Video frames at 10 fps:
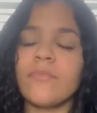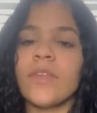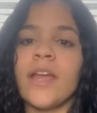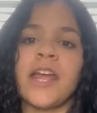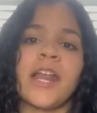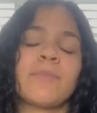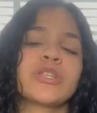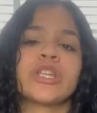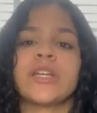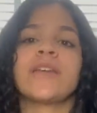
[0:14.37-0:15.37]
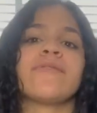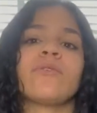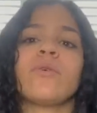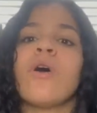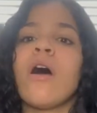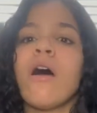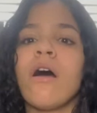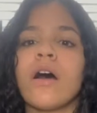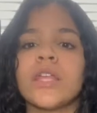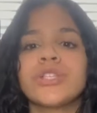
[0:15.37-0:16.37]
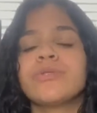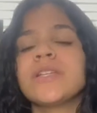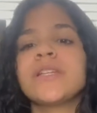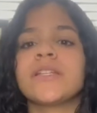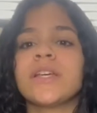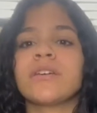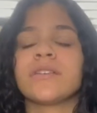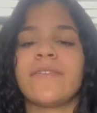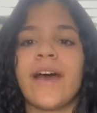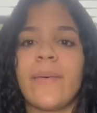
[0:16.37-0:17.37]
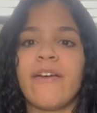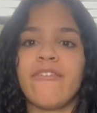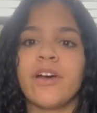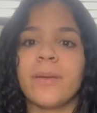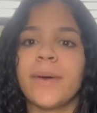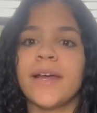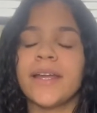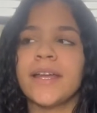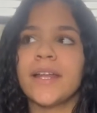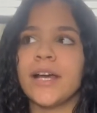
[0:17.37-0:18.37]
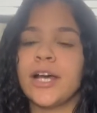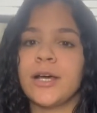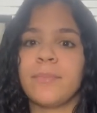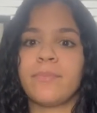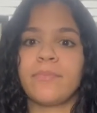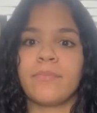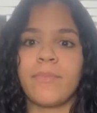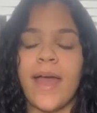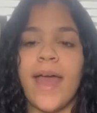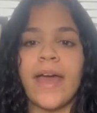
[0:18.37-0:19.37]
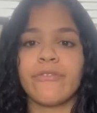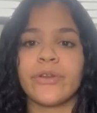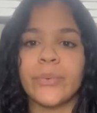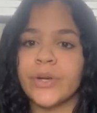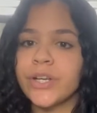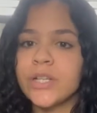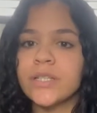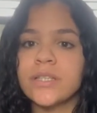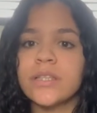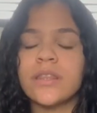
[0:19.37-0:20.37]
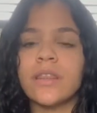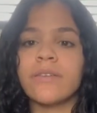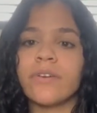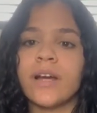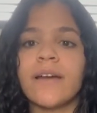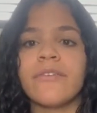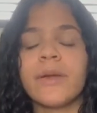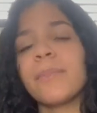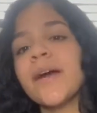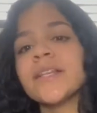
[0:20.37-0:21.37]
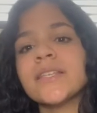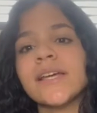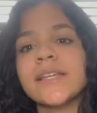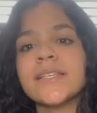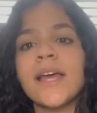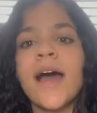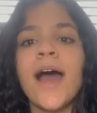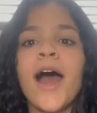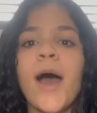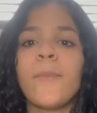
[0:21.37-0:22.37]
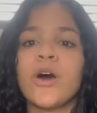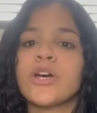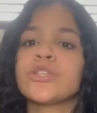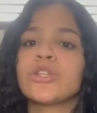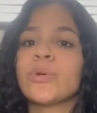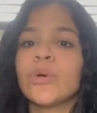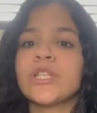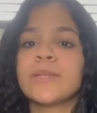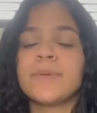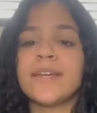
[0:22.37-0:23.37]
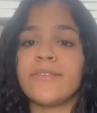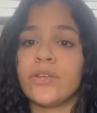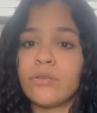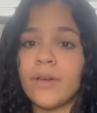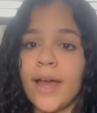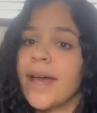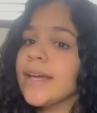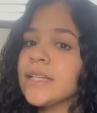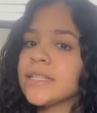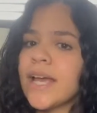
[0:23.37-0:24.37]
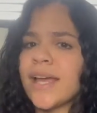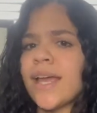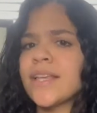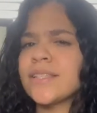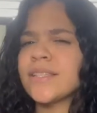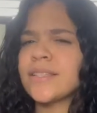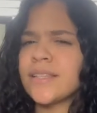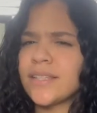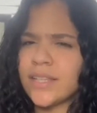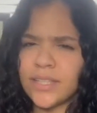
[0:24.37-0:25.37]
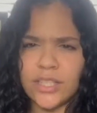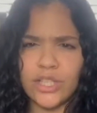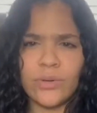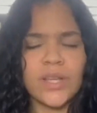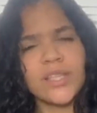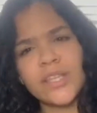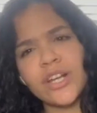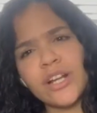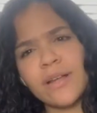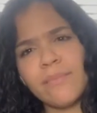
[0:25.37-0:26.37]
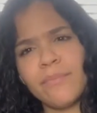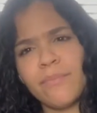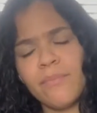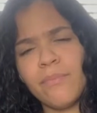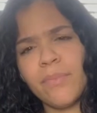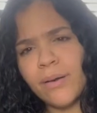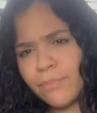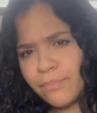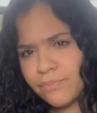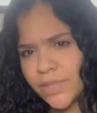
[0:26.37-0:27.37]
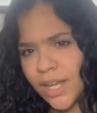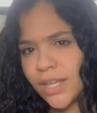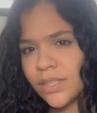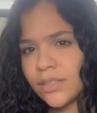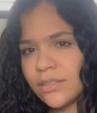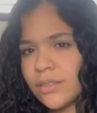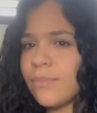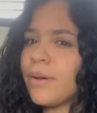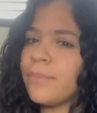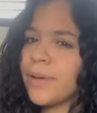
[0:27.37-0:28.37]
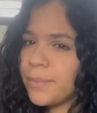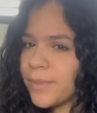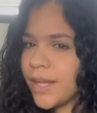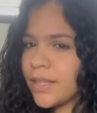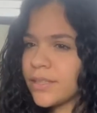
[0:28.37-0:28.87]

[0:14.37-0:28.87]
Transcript: And I'm just gonna give you all the juicy details of how I felt about it um, afterwards, the recovery process. I'm also going to be giving you guys, I guess, is it still considered a bump date? A bump update?